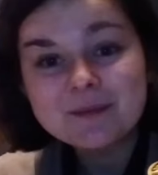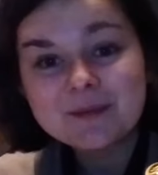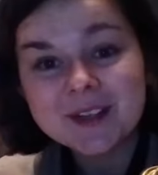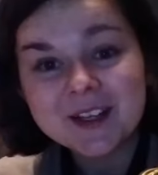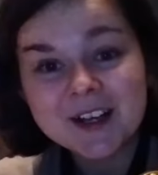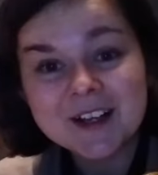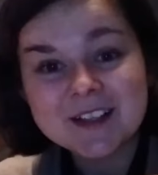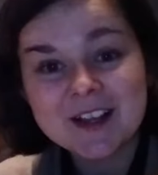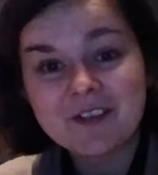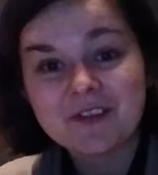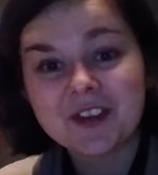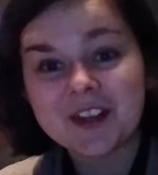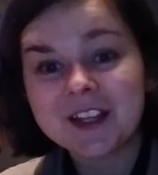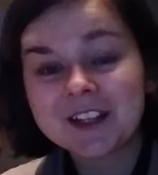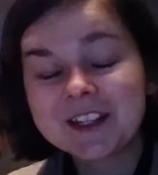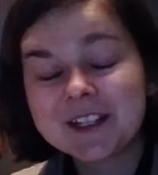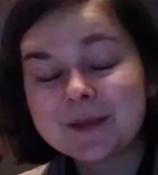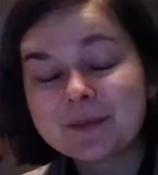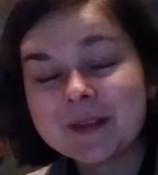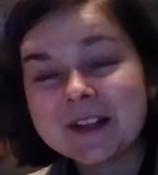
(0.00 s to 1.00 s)
because I feel
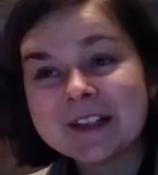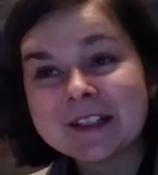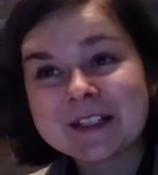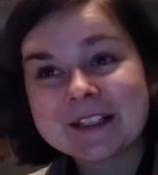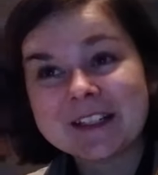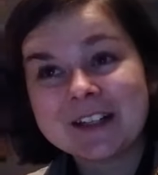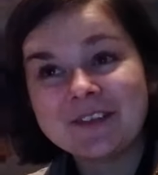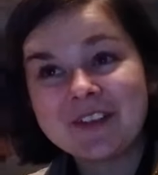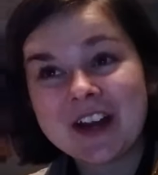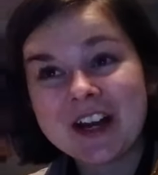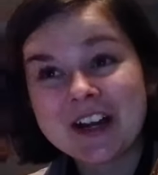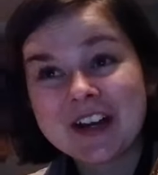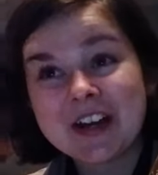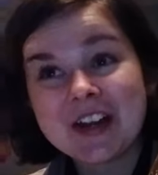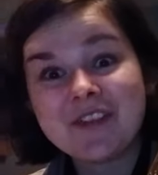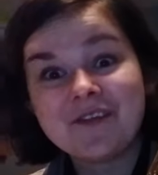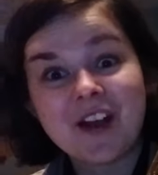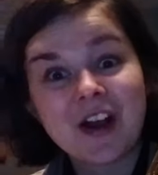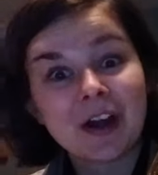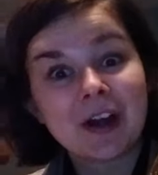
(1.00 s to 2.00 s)
like this piece is a
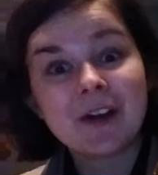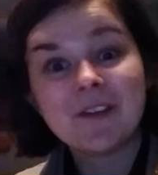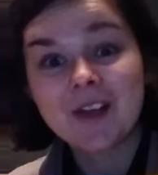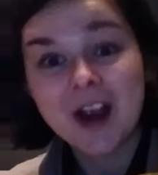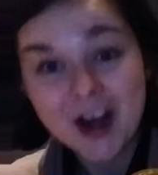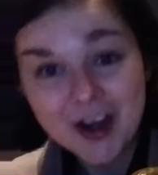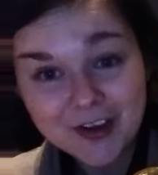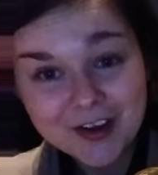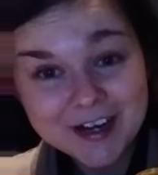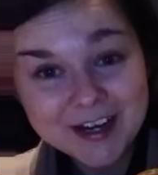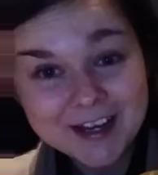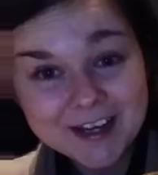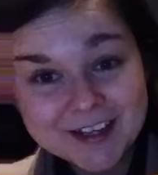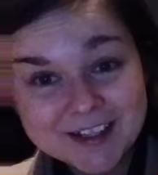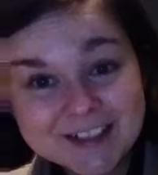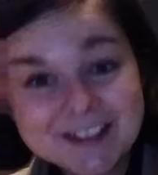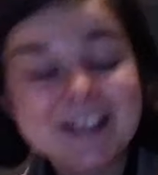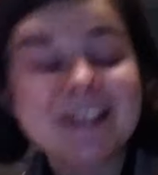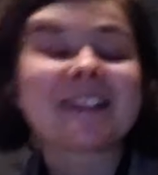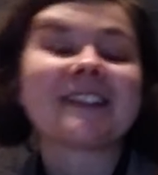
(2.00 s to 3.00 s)
very, very, very
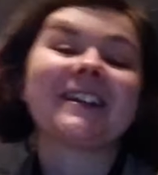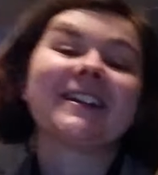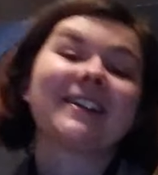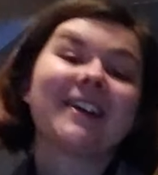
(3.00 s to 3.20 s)
distant